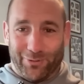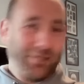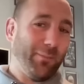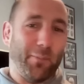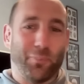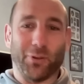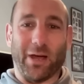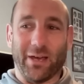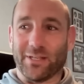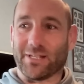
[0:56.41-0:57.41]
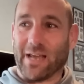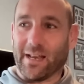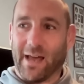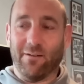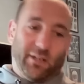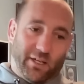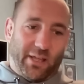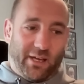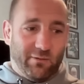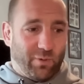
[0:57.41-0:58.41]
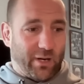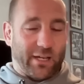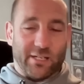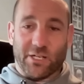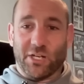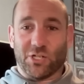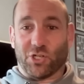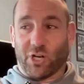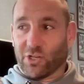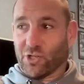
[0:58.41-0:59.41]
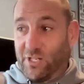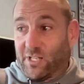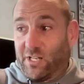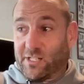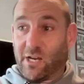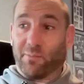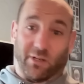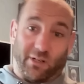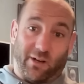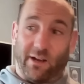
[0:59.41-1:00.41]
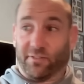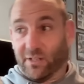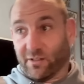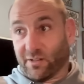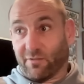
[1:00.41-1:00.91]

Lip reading: And I might put that in the sat nav. And then when I get to each junction, it's going to tell me, you got to go left here, you got to go